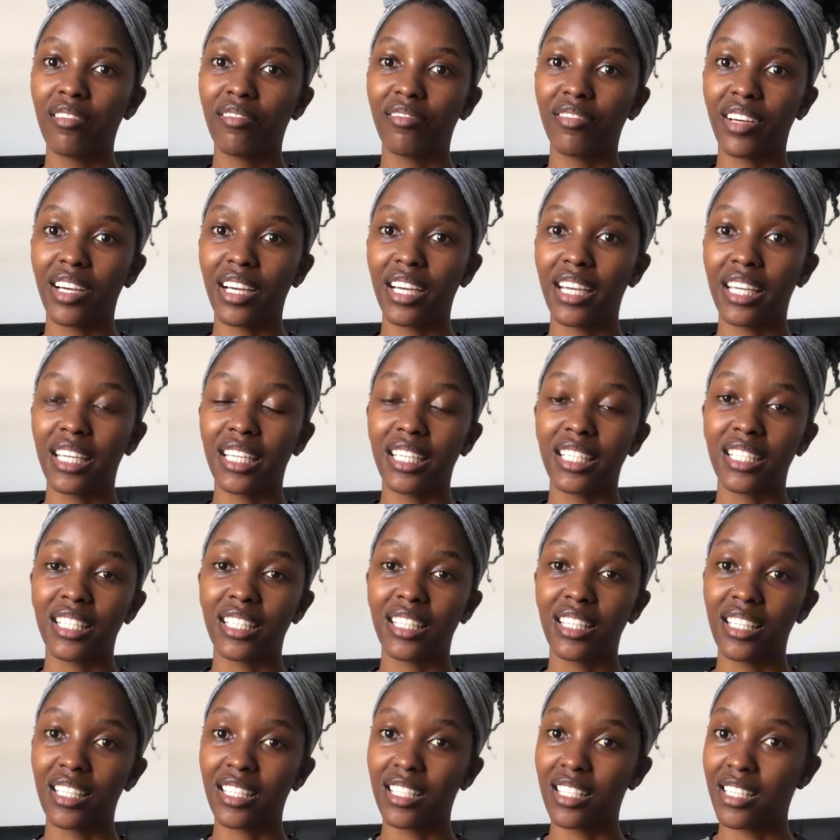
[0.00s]
find
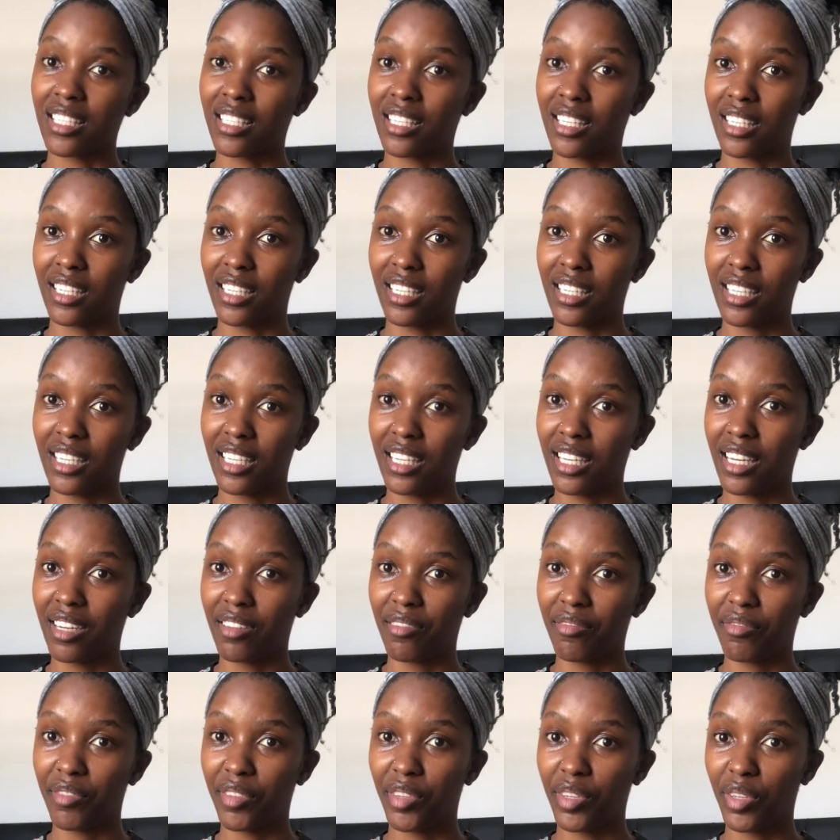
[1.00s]
this entertaining
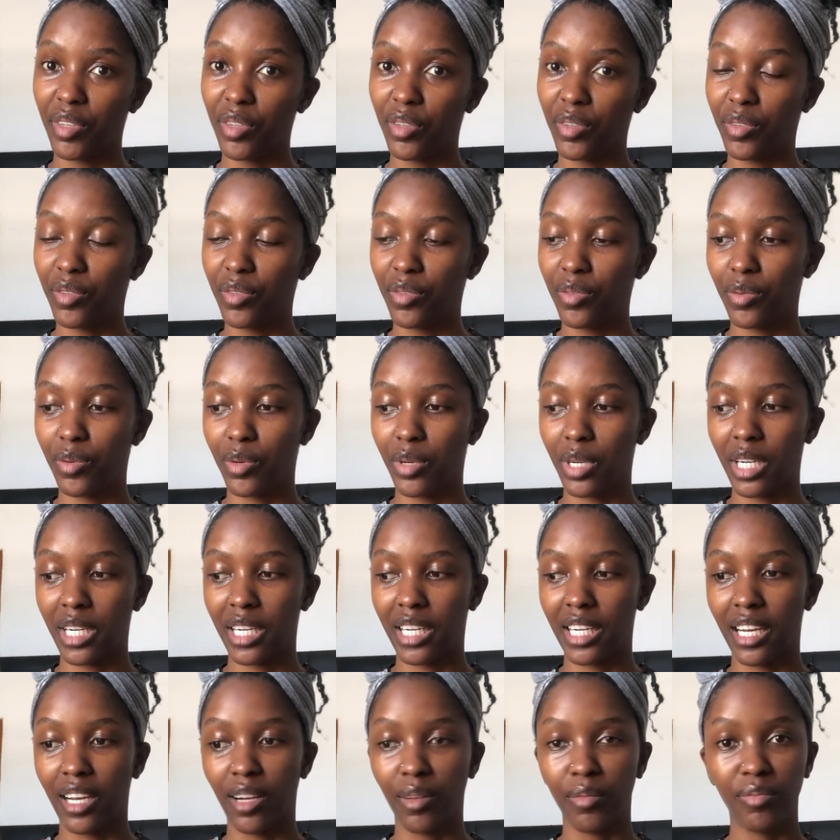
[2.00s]
enough for you
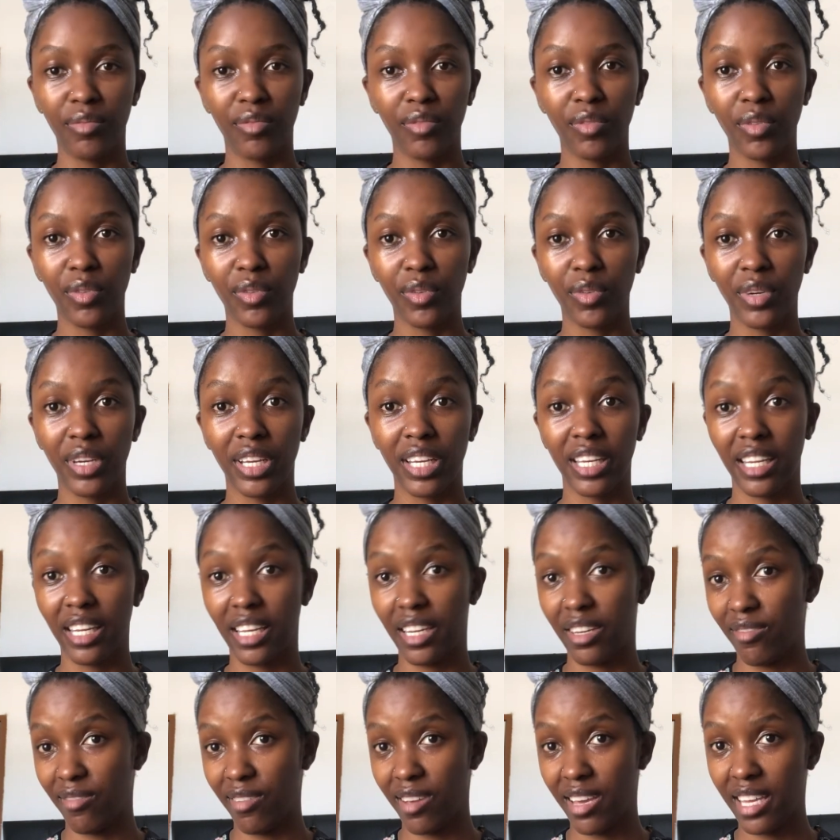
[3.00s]
or helpful in
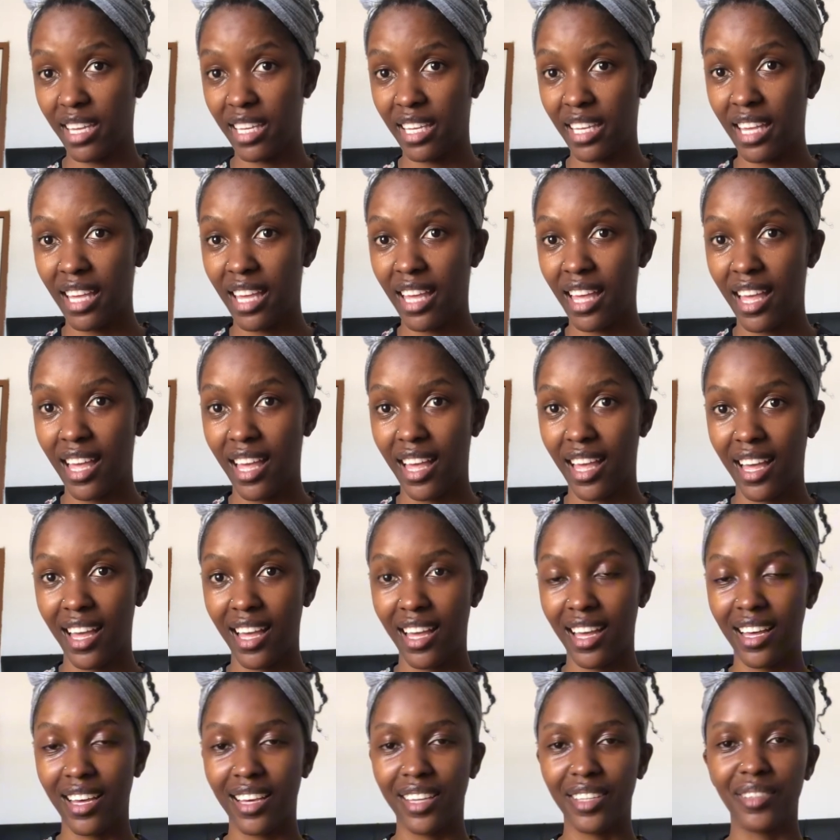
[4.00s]
any way,
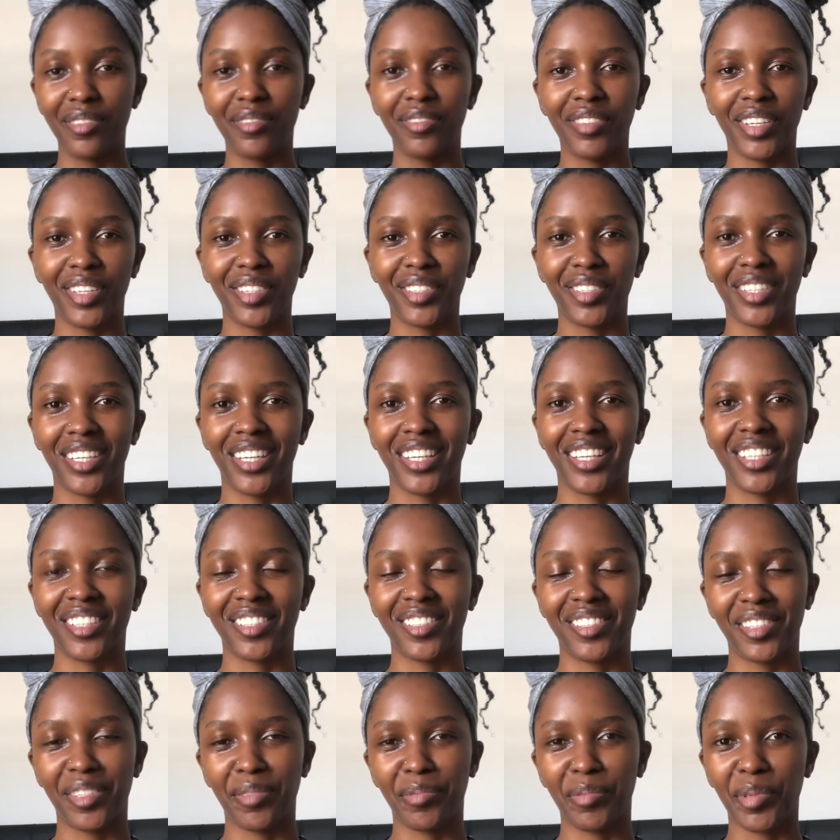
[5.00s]
don't forget to like and
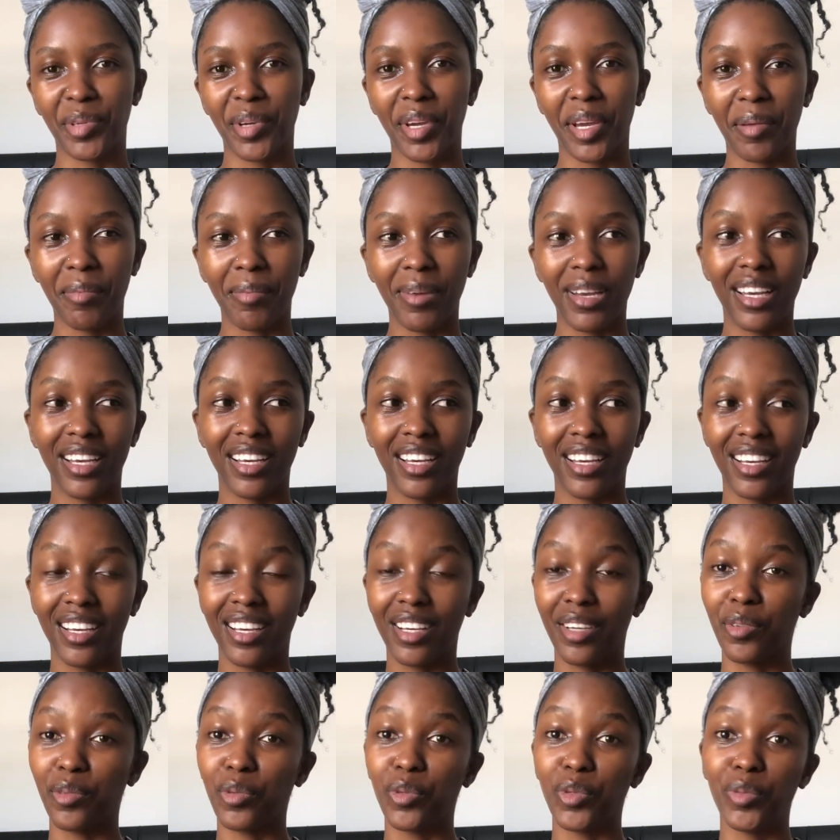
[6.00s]
to subscribe.
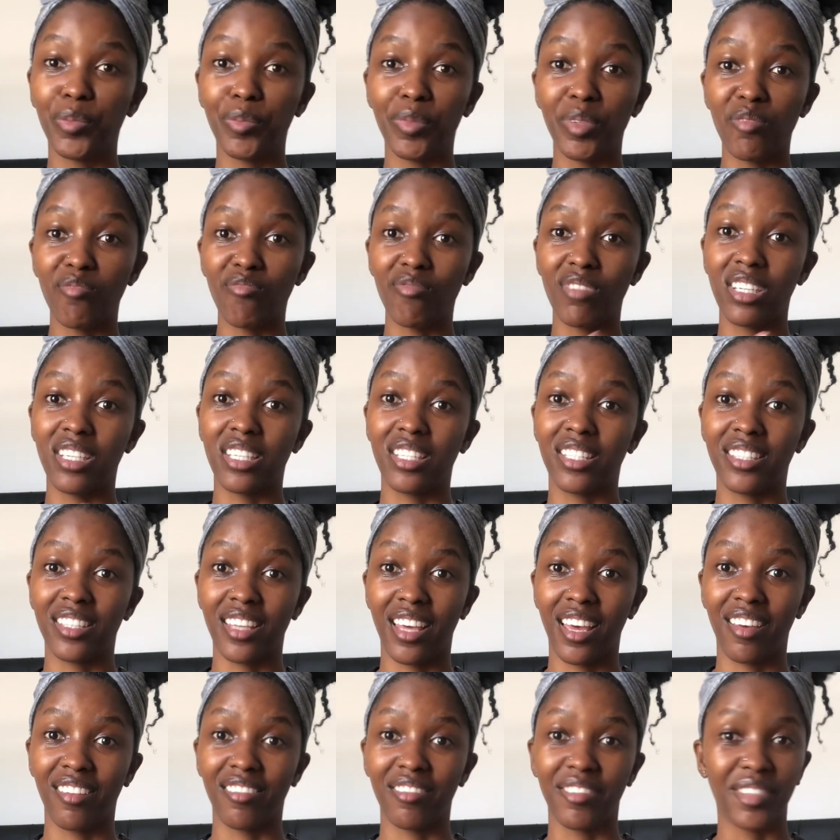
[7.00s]
I would be really to
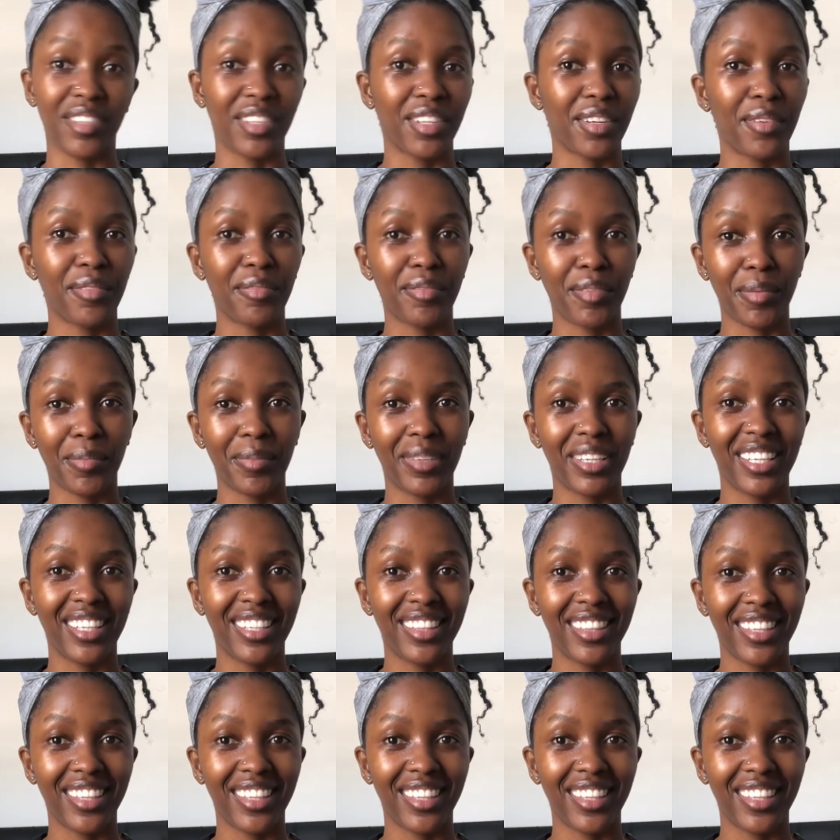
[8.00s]
have you in our family.